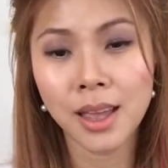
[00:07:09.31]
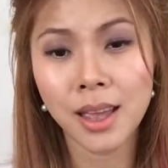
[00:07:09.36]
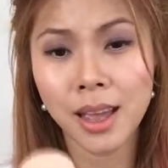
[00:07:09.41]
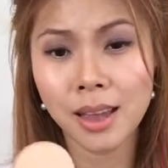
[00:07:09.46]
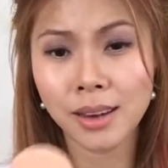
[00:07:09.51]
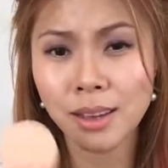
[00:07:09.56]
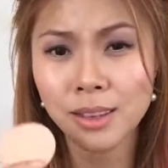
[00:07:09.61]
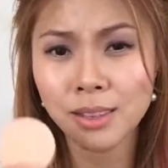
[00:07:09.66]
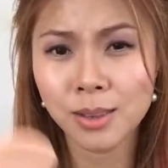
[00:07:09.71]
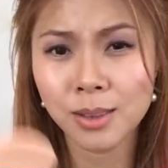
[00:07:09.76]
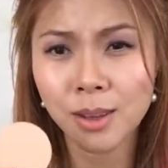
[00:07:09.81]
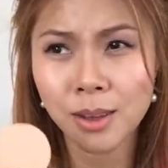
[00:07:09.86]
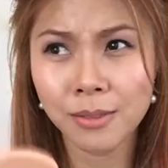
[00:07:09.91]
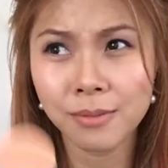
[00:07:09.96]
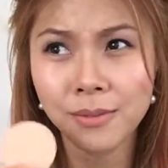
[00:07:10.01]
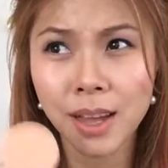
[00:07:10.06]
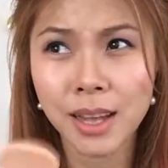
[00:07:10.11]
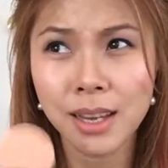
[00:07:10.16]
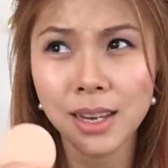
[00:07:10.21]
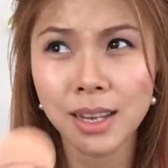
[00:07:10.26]
And also I
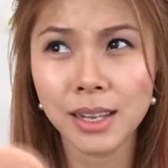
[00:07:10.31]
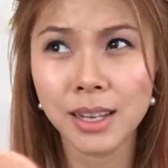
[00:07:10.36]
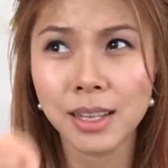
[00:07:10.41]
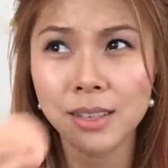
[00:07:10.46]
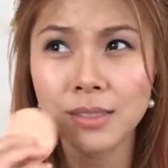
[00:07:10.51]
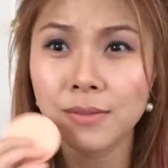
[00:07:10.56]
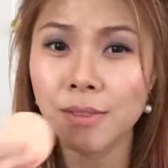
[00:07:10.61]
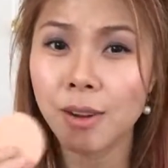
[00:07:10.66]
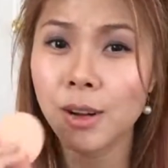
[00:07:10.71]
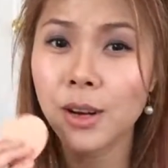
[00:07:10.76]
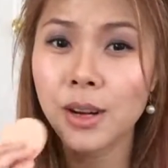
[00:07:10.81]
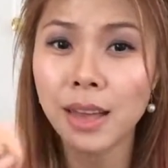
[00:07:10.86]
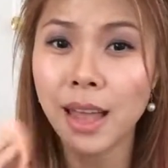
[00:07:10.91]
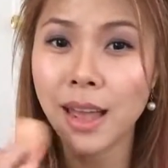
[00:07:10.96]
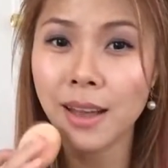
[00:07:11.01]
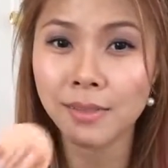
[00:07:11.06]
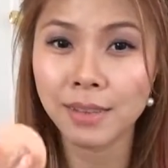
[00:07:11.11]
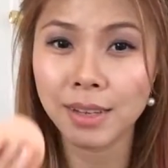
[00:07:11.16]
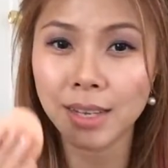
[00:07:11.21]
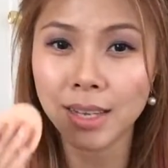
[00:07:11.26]
find it's very
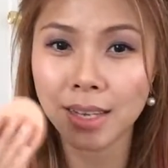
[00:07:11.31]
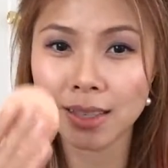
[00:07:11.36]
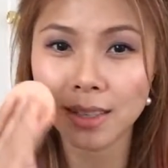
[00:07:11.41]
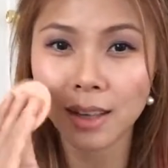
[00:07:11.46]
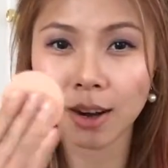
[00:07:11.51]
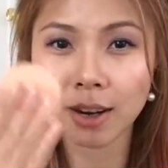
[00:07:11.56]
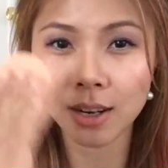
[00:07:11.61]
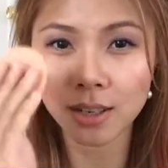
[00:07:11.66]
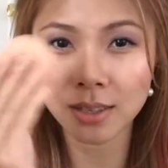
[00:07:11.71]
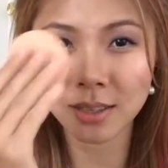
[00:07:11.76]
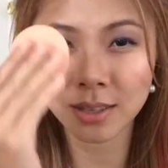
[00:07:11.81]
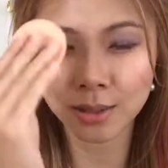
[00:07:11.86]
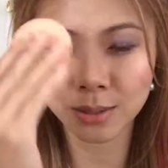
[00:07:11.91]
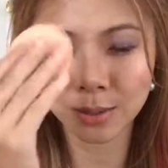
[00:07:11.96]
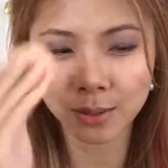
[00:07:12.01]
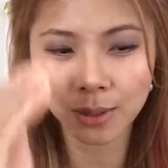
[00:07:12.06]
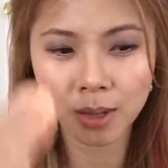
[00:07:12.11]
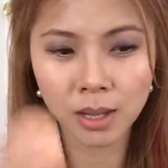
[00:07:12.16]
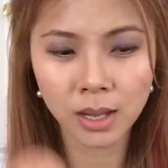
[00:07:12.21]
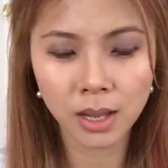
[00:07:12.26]
heavy. It's hard to